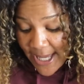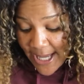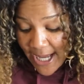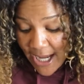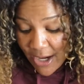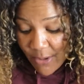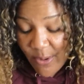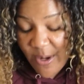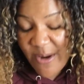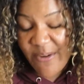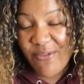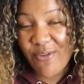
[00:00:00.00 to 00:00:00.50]

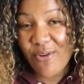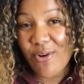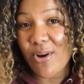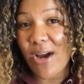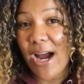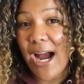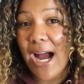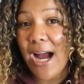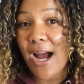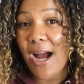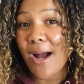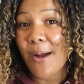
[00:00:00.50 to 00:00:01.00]
However,
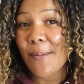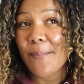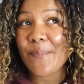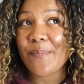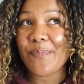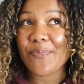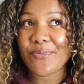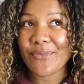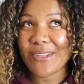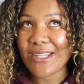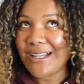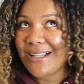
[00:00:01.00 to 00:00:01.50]

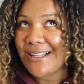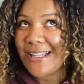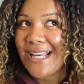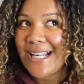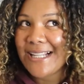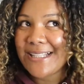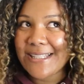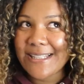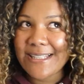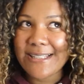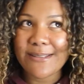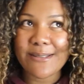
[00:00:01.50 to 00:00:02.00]

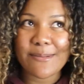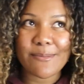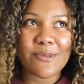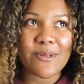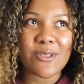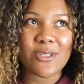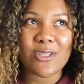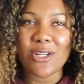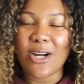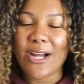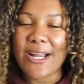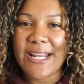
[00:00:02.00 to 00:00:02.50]
it's
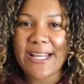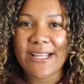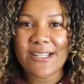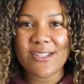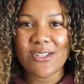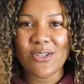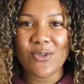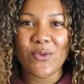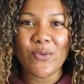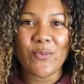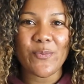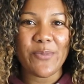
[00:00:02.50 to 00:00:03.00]
starting
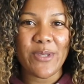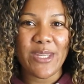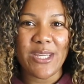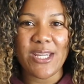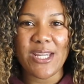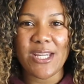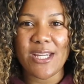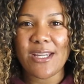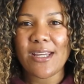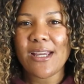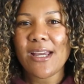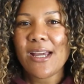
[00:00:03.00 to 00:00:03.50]
to
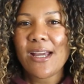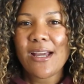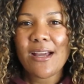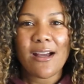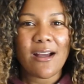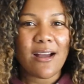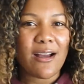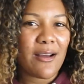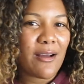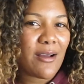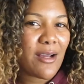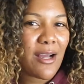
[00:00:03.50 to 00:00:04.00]
be
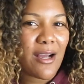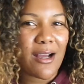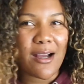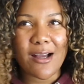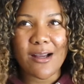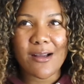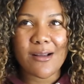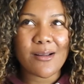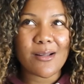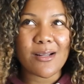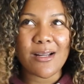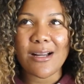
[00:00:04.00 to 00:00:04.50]

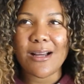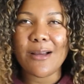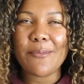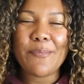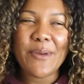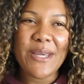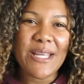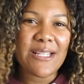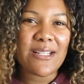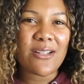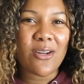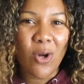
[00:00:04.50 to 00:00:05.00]
a
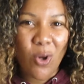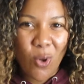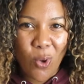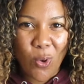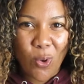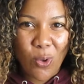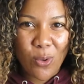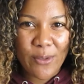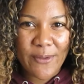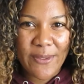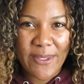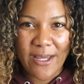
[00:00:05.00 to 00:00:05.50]
bit
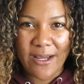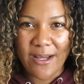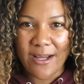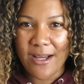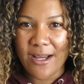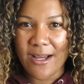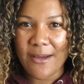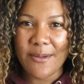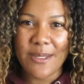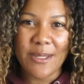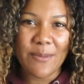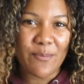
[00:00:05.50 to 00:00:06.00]
cold
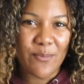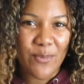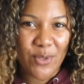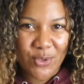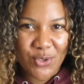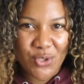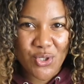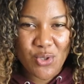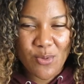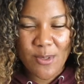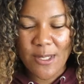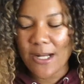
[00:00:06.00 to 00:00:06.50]
in
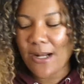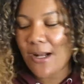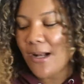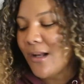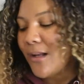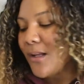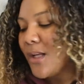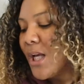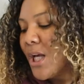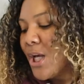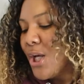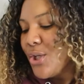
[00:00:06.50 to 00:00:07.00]

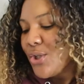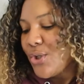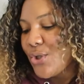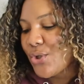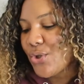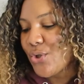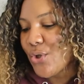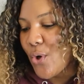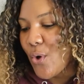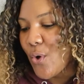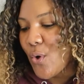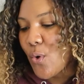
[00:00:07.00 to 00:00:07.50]
Montreal,
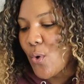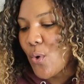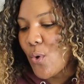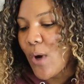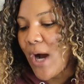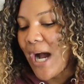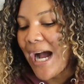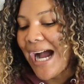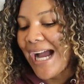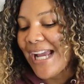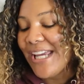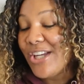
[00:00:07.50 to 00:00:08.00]

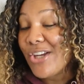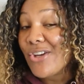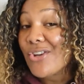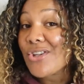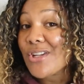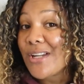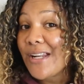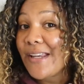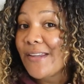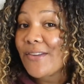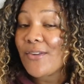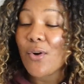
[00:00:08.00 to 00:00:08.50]
so I
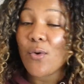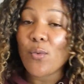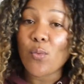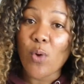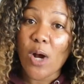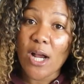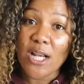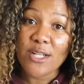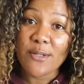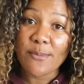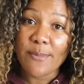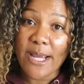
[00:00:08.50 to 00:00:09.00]
usually don't
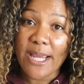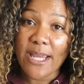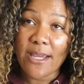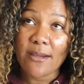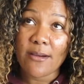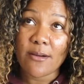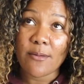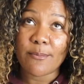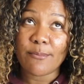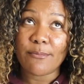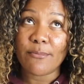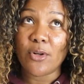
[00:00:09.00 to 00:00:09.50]
wash my
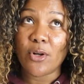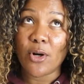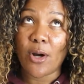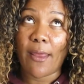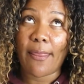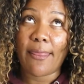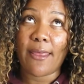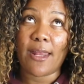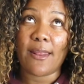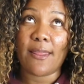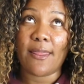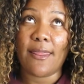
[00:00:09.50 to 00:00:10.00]
hair more
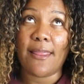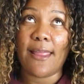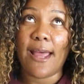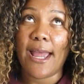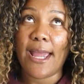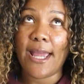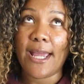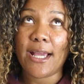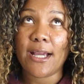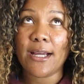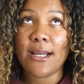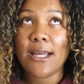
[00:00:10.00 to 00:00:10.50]
than
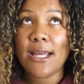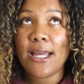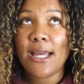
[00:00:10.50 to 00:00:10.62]
like